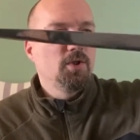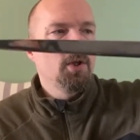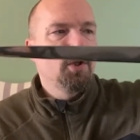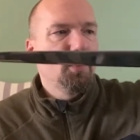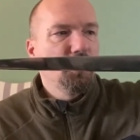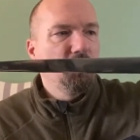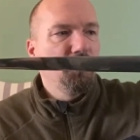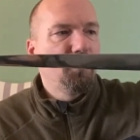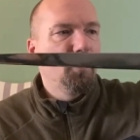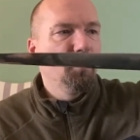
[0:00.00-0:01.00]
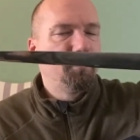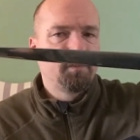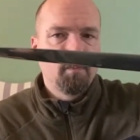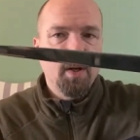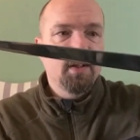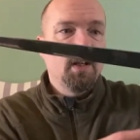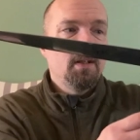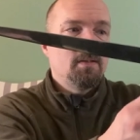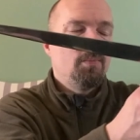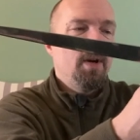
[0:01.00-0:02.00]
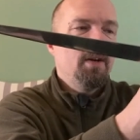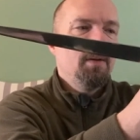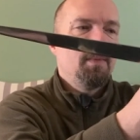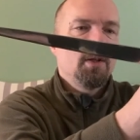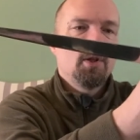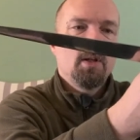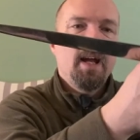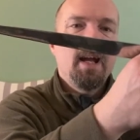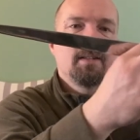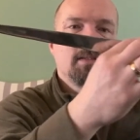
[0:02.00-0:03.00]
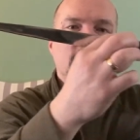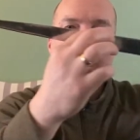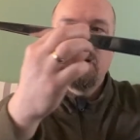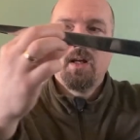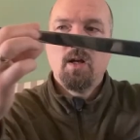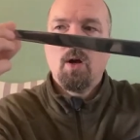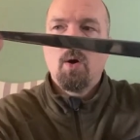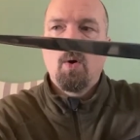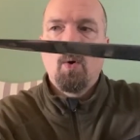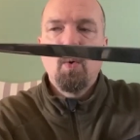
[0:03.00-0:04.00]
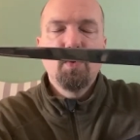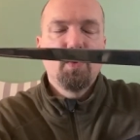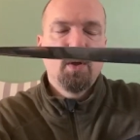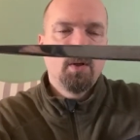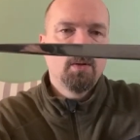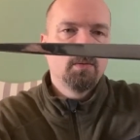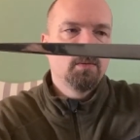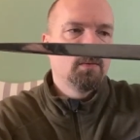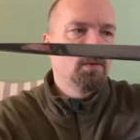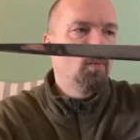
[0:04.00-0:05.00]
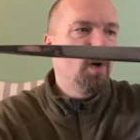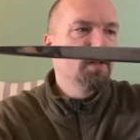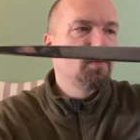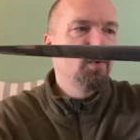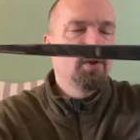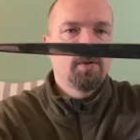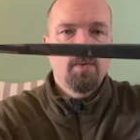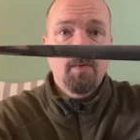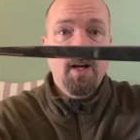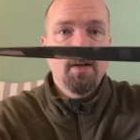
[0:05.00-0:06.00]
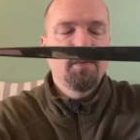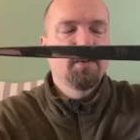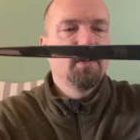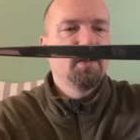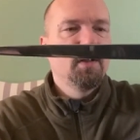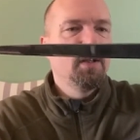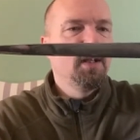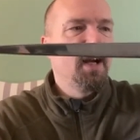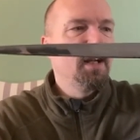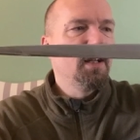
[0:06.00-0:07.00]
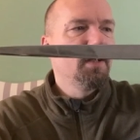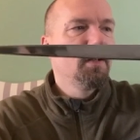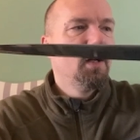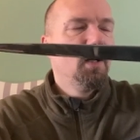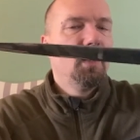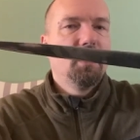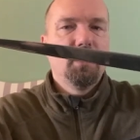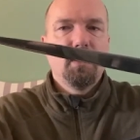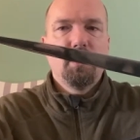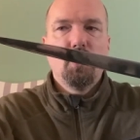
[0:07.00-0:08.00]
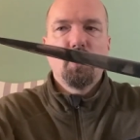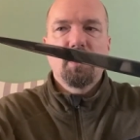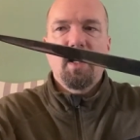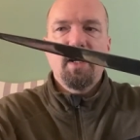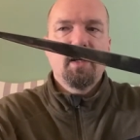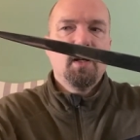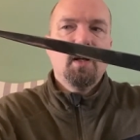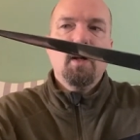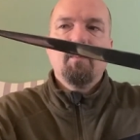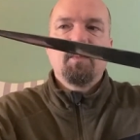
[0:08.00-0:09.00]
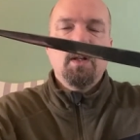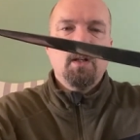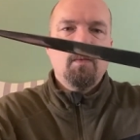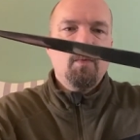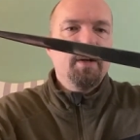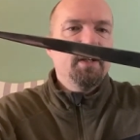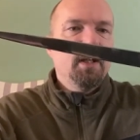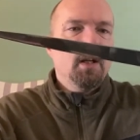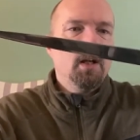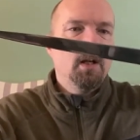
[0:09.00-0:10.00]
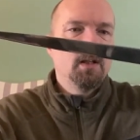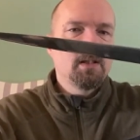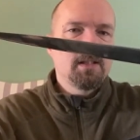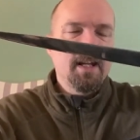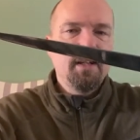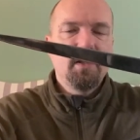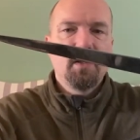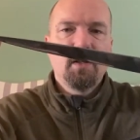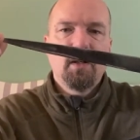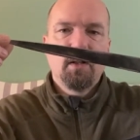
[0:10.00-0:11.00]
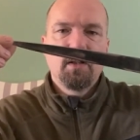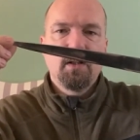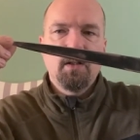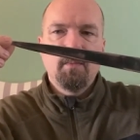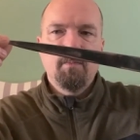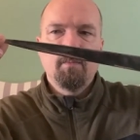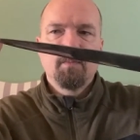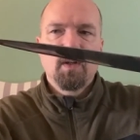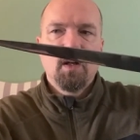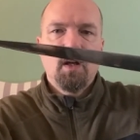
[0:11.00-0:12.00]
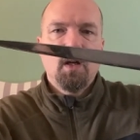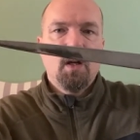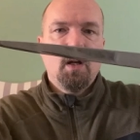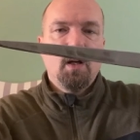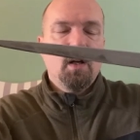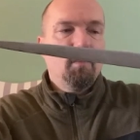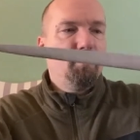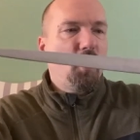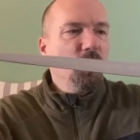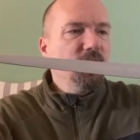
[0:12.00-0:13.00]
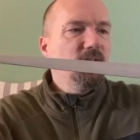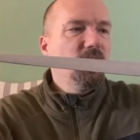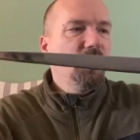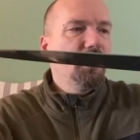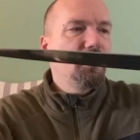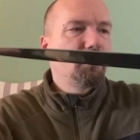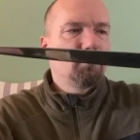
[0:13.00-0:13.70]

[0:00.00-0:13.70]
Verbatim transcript: which I showed you before. But it is very much as the old ones which survived uh, in Ireland uh, looked like. A very slender, um, pointy,